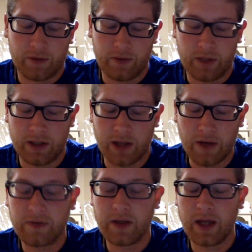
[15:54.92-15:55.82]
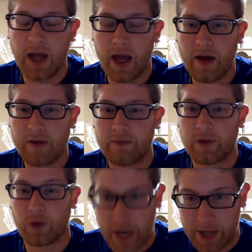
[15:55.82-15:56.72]
We definitely have
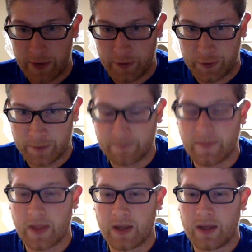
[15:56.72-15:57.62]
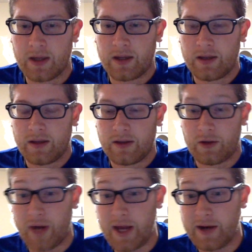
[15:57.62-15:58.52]
the Raiders. The
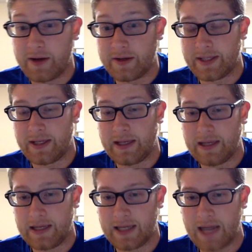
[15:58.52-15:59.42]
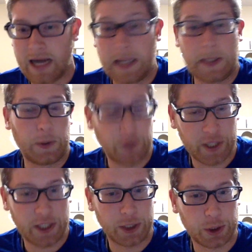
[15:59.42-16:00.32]
Raiders aren't
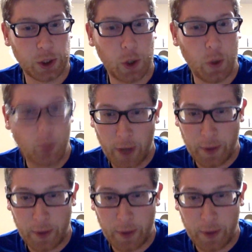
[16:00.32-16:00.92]
looking so well